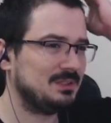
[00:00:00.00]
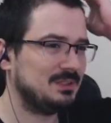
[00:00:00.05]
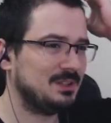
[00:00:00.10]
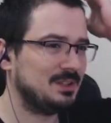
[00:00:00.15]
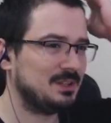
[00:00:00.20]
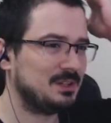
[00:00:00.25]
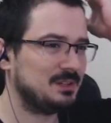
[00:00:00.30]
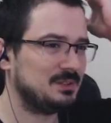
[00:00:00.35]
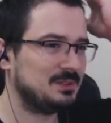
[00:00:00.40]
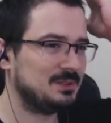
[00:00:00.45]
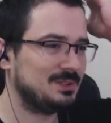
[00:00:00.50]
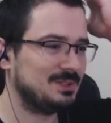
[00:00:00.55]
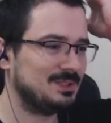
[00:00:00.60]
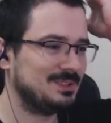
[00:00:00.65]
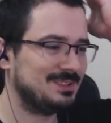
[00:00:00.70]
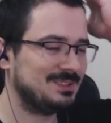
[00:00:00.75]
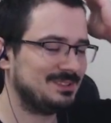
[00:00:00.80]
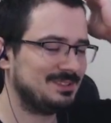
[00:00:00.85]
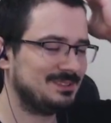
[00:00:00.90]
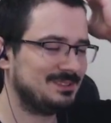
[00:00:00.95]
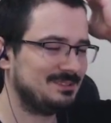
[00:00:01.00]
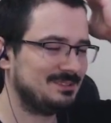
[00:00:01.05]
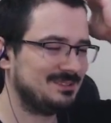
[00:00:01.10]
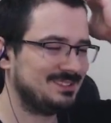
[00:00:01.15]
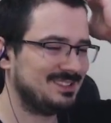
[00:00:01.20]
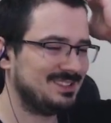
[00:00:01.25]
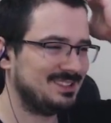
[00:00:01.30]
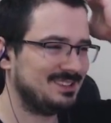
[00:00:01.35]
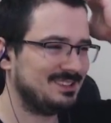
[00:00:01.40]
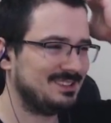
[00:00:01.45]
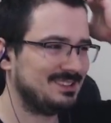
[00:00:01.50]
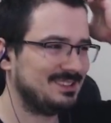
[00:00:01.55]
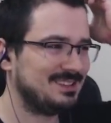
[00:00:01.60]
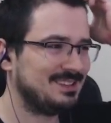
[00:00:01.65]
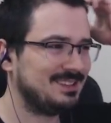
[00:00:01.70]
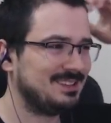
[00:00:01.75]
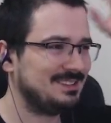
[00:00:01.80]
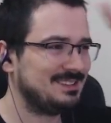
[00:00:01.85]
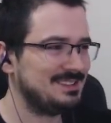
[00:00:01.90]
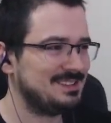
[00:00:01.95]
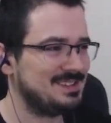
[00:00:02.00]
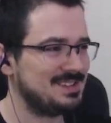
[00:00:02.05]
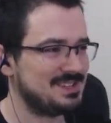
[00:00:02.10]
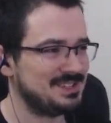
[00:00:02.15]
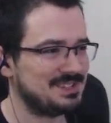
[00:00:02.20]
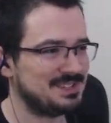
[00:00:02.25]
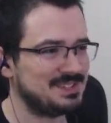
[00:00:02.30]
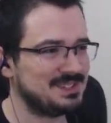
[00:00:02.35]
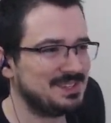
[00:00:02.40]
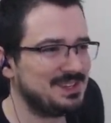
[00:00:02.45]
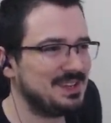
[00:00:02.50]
like at all. What the hell? Jesus.